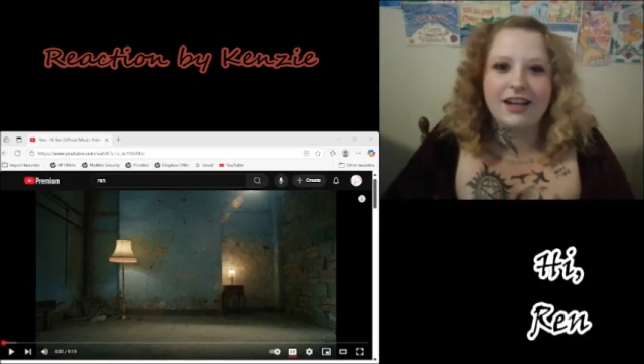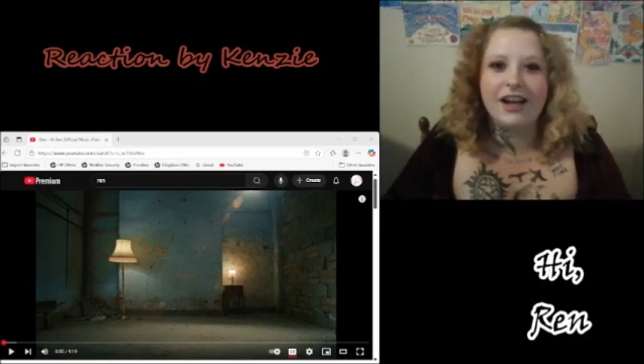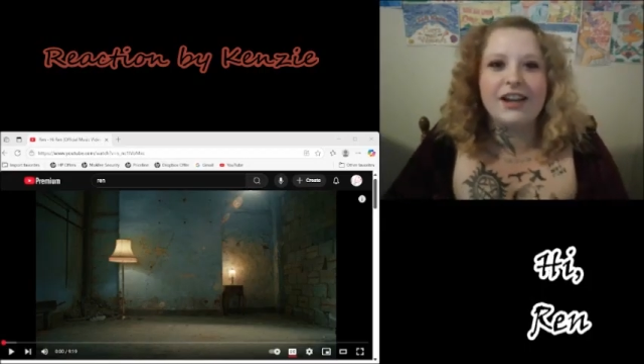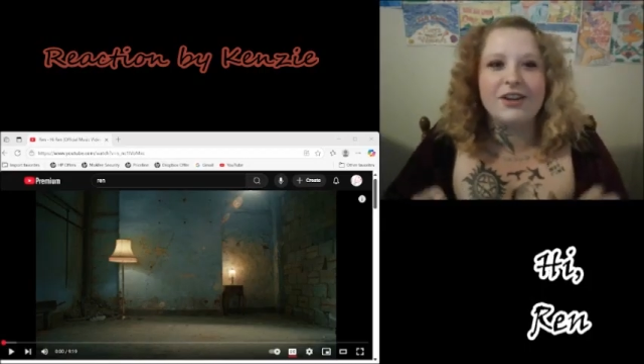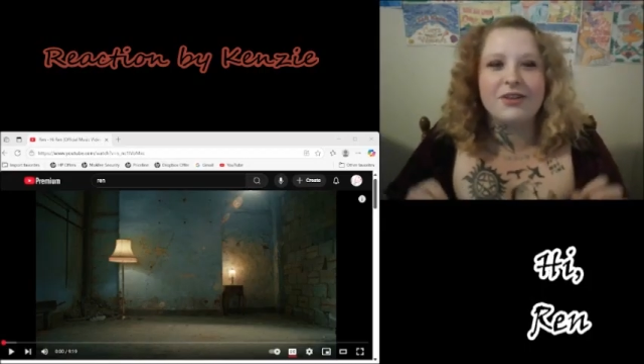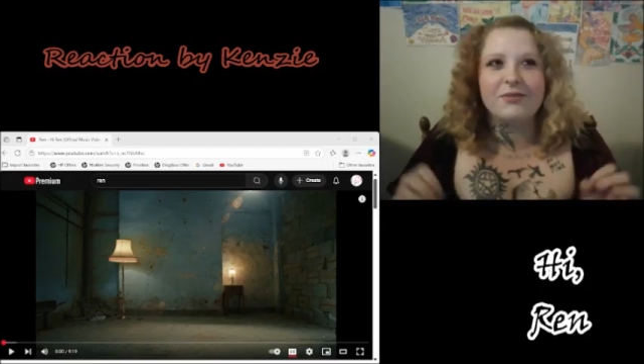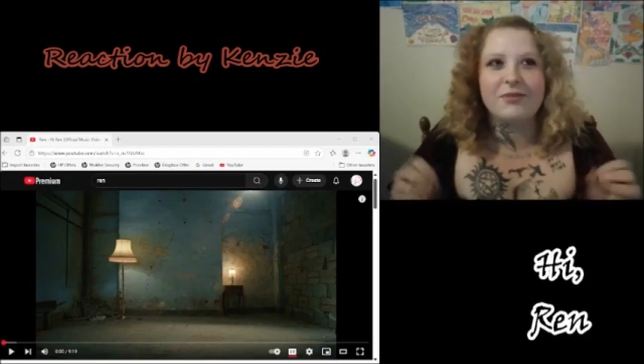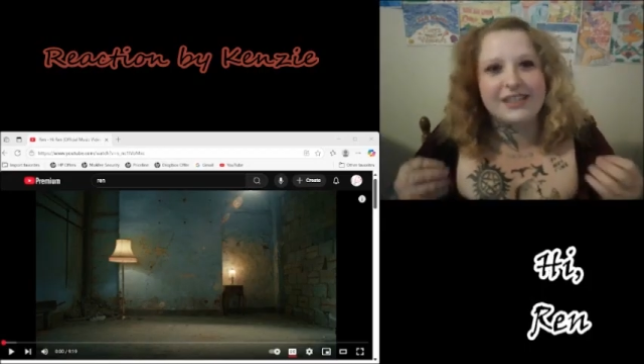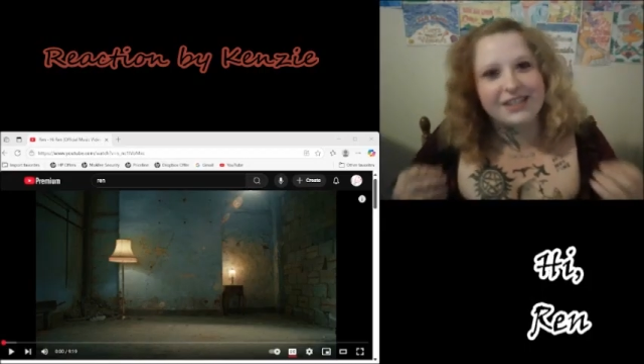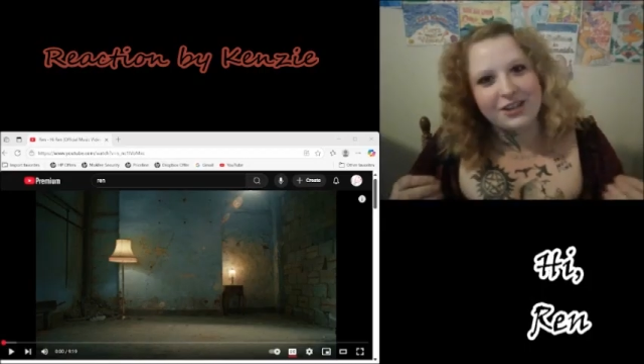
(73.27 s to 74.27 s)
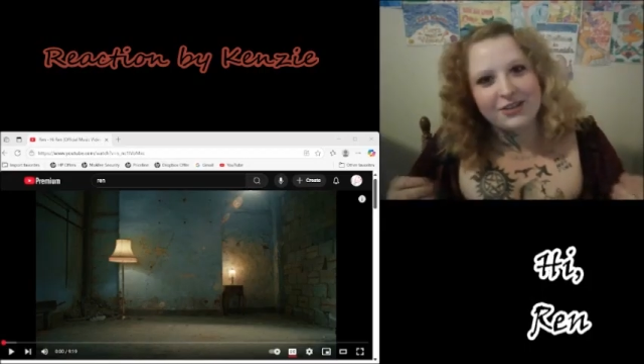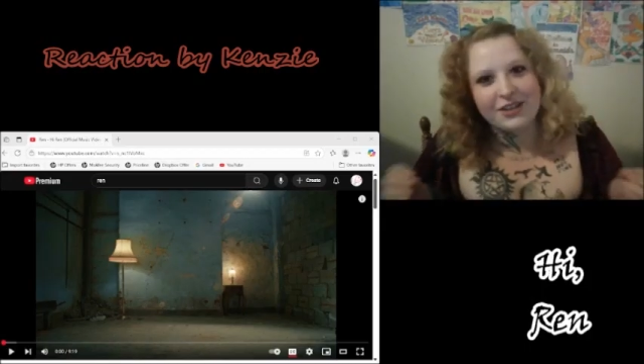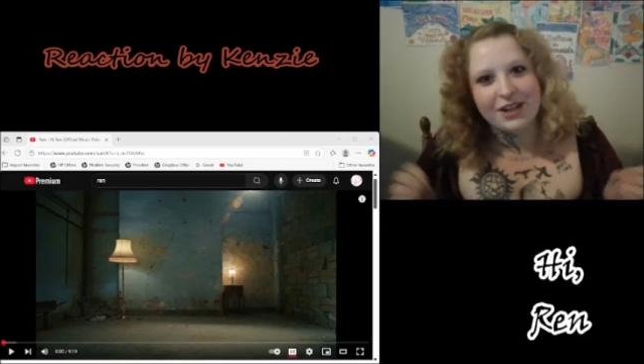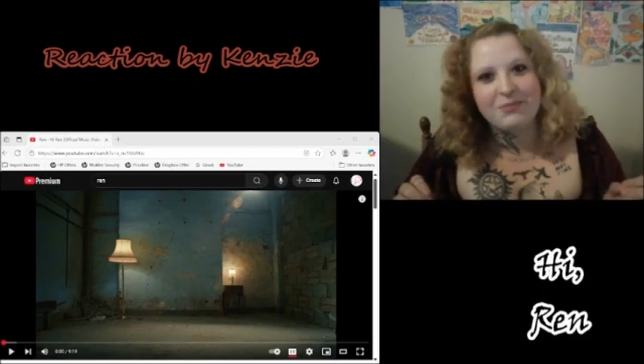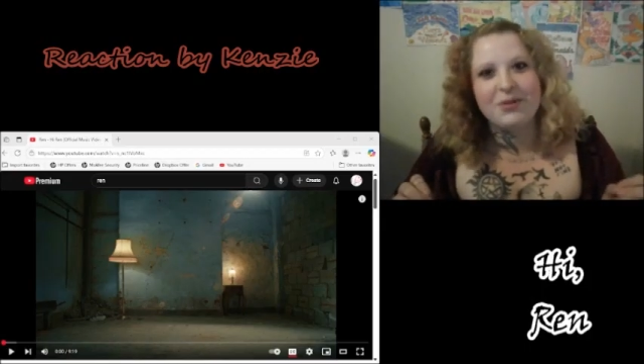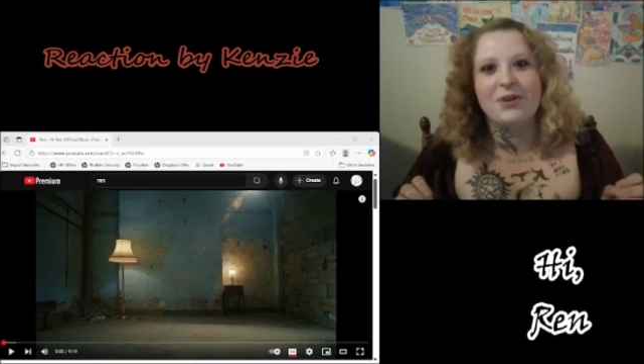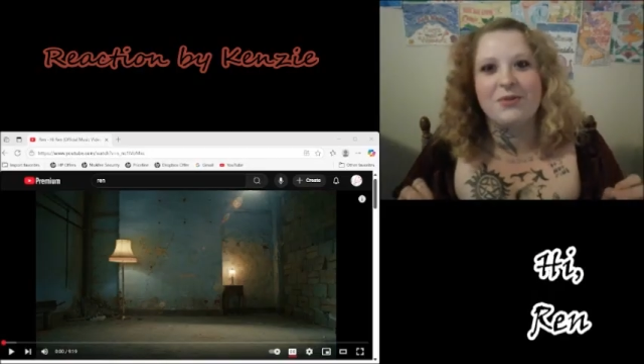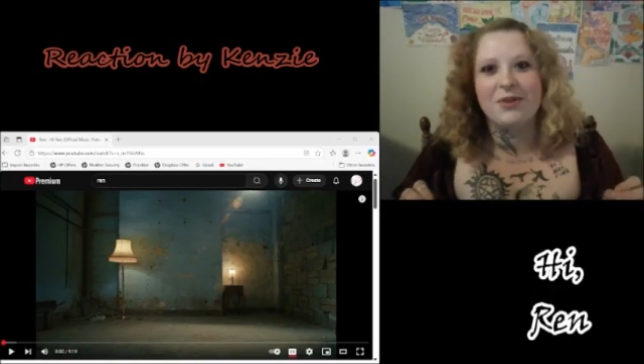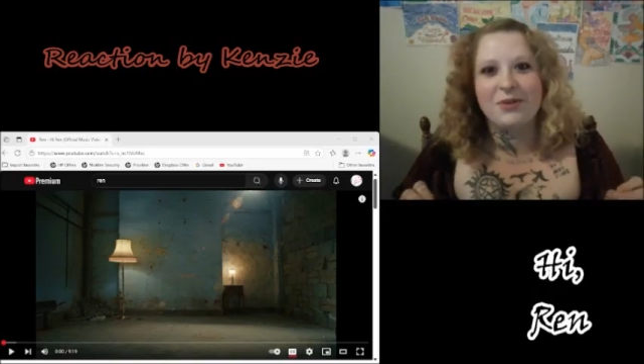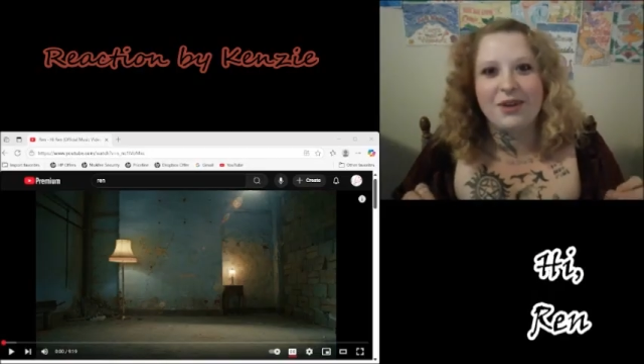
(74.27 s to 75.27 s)
I know myself and I'm
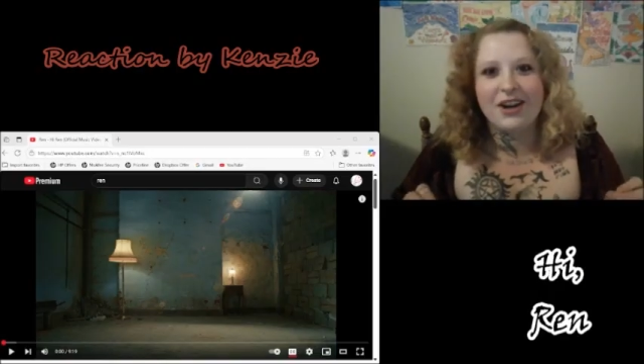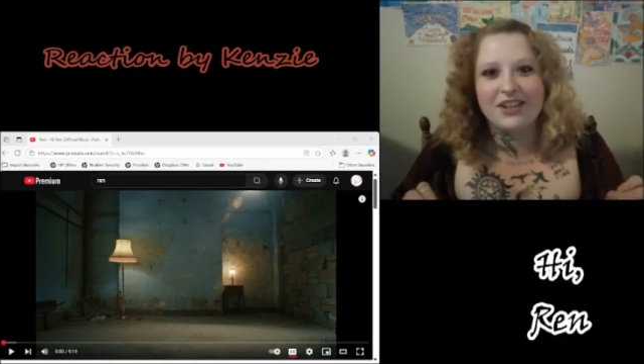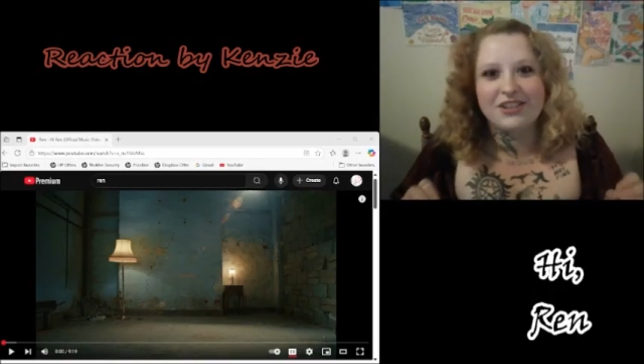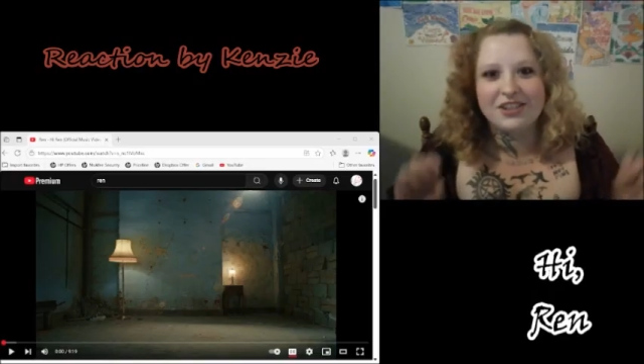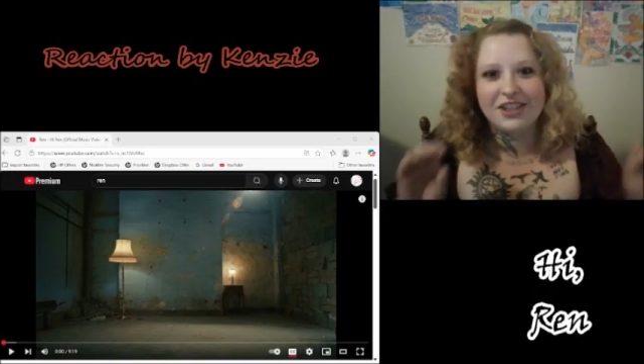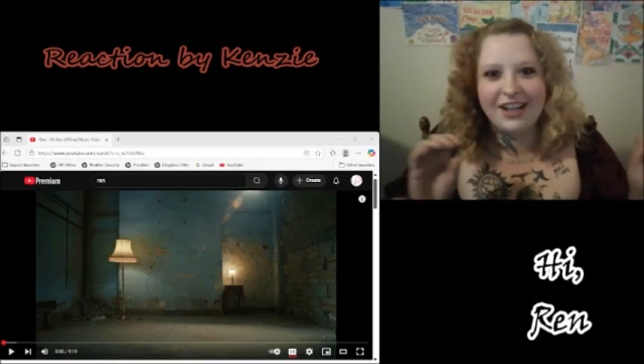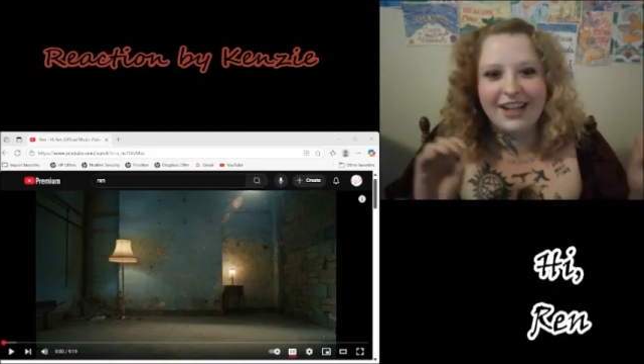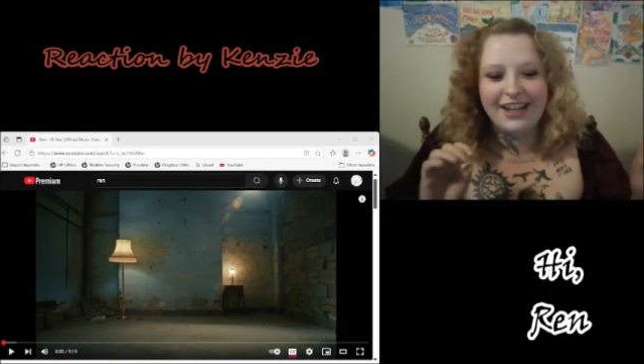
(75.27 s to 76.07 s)
gonna want to watch